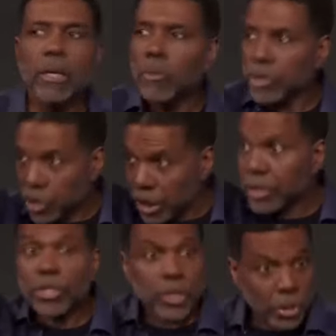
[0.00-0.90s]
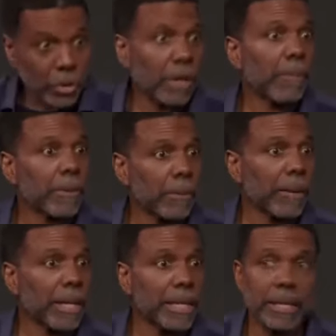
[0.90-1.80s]
When Jesus showed up on the
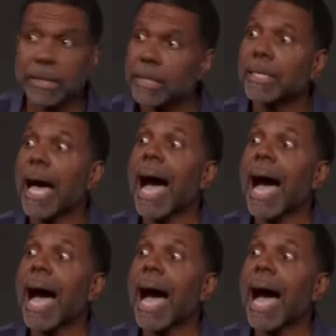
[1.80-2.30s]
planet, he says,